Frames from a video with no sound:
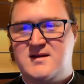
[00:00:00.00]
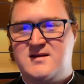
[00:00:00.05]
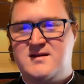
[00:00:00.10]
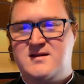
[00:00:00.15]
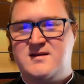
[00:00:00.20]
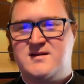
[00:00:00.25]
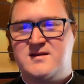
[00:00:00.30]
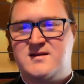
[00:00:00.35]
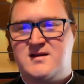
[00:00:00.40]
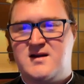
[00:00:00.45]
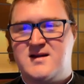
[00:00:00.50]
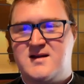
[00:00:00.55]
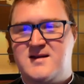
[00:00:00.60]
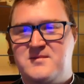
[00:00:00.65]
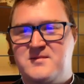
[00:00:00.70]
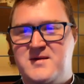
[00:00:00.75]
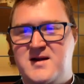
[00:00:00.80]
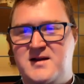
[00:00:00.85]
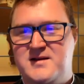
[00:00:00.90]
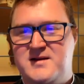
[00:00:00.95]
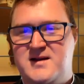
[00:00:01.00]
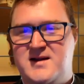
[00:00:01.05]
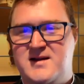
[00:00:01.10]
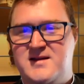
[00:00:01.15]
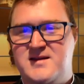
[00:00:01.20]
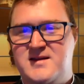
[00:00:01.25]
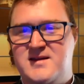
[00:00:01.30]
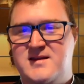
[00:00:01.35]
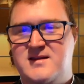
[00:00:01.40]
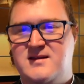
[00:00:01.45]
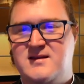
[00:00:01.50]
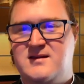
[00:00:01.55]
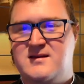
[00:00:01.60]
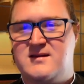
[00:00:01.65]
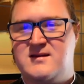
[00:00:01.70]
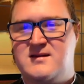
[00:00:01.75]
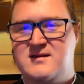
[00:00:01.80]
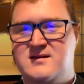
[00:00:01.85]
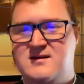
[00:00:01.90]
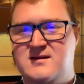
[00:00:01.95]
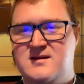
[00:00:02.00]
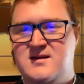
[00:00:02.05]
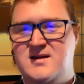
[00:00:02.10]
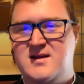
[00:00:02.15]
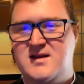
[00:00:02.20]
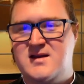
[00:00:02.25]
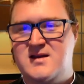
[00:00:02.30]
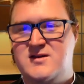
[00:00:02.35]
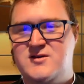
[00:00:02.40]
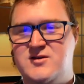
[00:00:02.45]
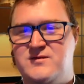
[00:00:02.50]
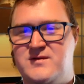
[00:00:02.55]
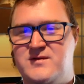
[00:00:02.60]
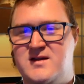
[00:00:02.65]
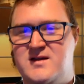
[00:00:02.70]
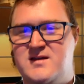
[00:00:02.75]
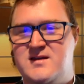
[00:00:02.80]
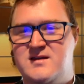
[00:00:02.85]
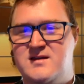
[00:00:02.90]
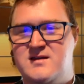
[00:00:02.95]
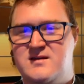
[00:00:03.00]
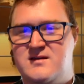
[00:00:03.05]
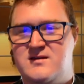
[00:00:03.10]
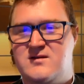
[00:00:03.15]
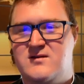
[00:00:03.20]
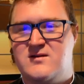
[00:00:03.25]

It is talking about us, each of us,